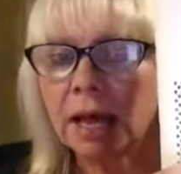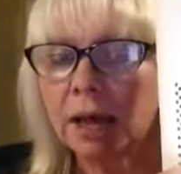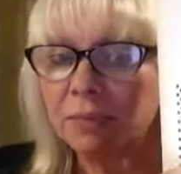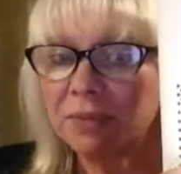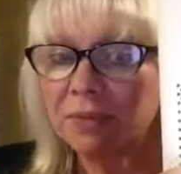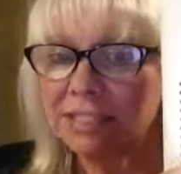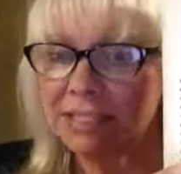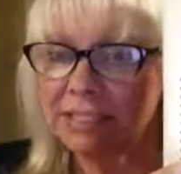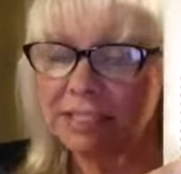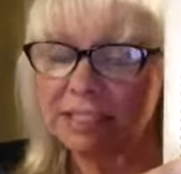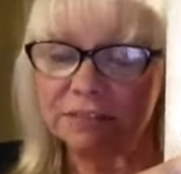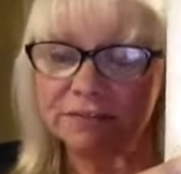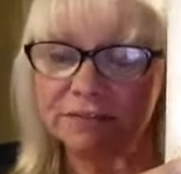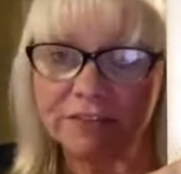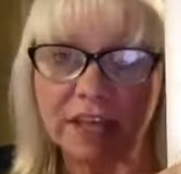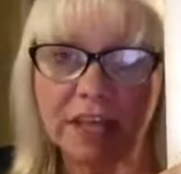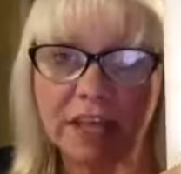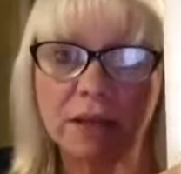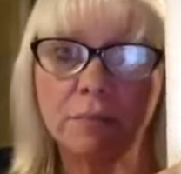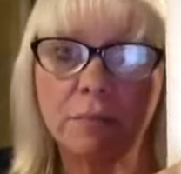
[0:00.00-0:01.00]
This is the
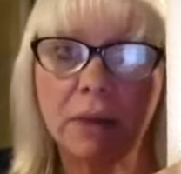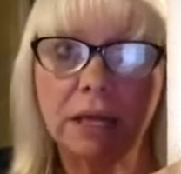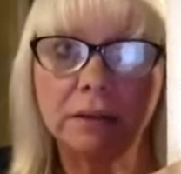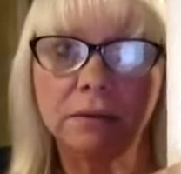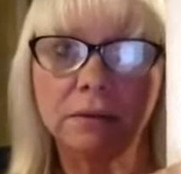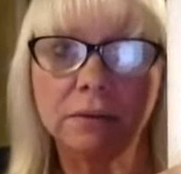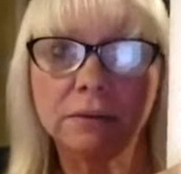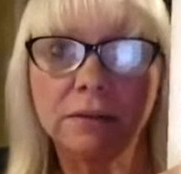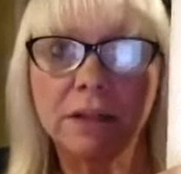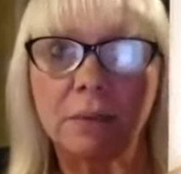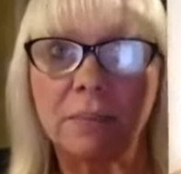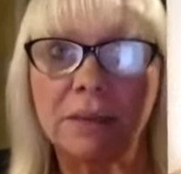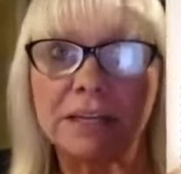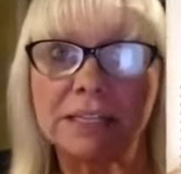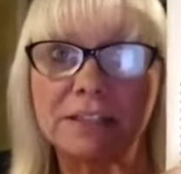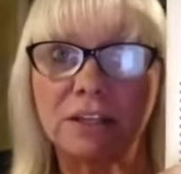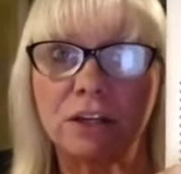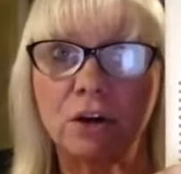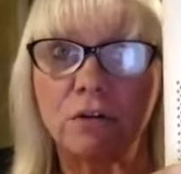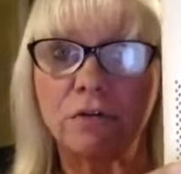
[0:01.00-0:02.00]
fan button that
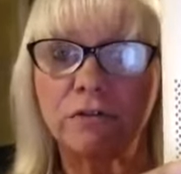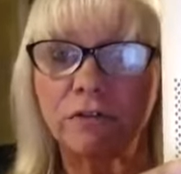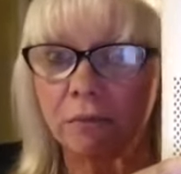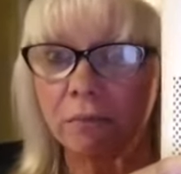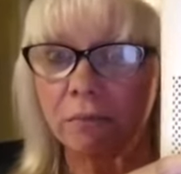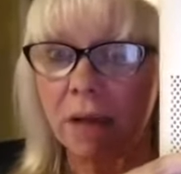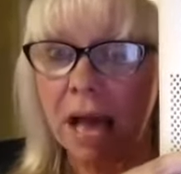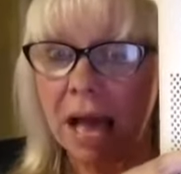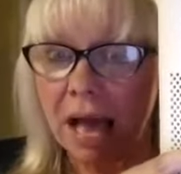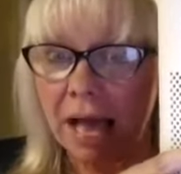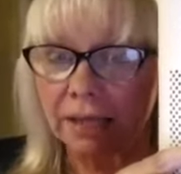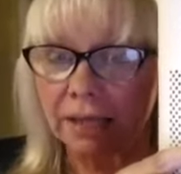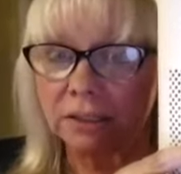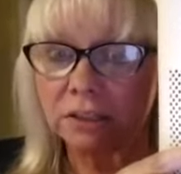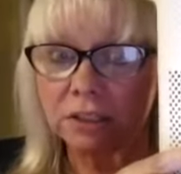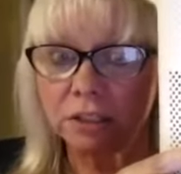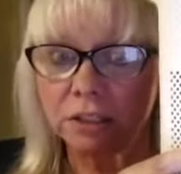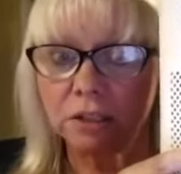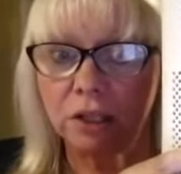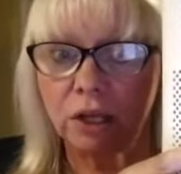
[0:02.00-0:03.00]
makes it go from high
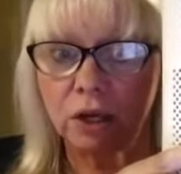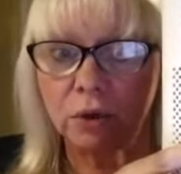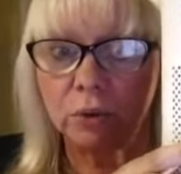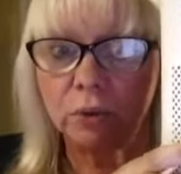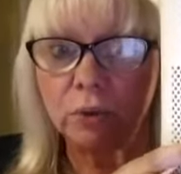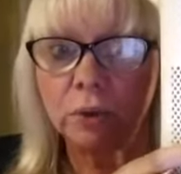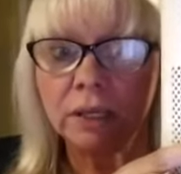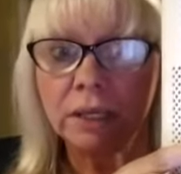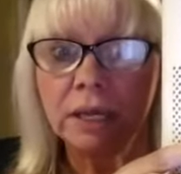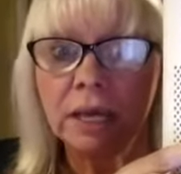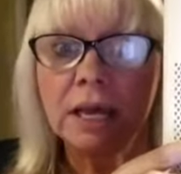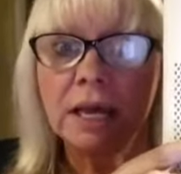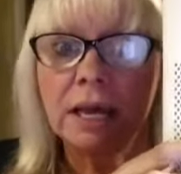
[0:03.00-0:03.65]
to low.